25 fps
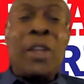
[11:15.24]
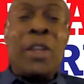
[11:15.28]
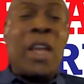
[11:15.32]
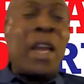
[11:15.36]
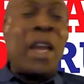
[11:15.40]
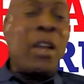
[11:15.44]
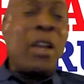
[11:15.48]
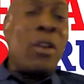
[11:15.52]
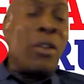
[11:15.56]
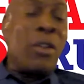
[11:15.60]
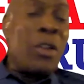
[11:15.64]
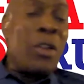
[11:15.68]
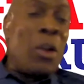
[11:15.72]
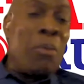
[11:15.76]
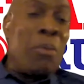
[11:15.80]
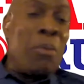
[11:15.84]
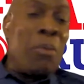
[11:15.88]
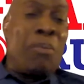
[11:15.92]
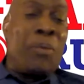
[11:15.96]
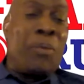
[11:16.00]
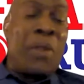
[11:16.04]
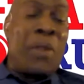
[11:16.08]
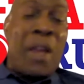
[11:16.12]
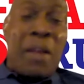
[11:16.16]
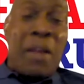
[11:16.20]
he ain't got
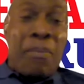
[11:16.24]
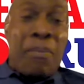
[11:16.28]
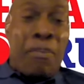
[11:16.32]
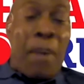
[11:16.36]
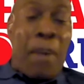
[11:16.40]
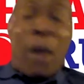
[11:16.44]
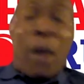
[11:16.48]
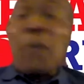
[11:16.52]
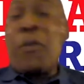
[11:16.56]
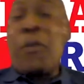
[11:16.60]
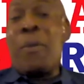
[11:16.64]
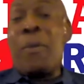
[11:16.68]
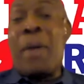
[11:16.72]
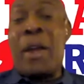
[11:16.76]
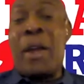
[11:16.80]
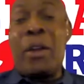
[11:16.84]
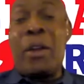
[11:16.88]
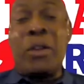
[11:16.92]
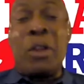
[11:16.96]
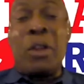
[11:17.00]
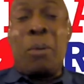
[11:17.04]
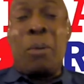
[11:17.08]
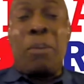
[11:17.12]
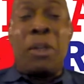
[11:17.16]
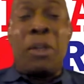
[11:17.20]
both of them
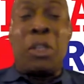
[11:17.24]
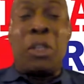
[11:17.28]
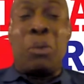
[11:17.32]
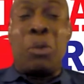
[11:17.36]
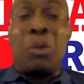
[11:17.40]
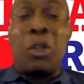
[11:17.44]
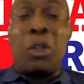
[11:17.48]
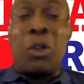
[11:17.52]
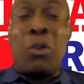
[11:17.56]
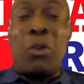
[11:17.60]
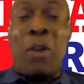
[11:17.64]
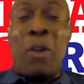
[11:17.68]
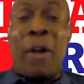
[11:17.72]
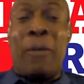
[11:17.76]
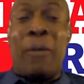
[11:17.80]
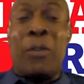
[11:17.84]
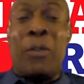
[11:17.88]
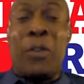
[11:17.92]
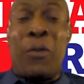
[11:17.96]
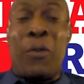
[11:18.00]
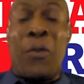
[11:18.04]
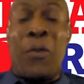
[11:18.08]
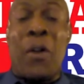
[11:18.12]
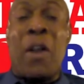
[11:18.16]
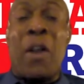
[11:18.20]
ain't got no business with the crowd.
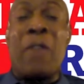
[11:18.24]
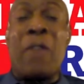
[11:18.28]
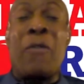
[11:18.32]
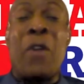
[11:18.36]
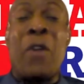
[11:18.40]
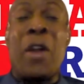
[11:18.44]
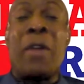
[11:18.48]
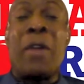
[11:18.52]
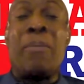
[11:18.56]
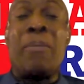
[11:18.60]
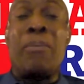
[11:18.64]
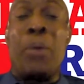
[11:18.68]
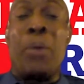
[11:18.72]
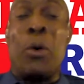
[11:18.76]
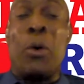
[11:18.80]
It's very, very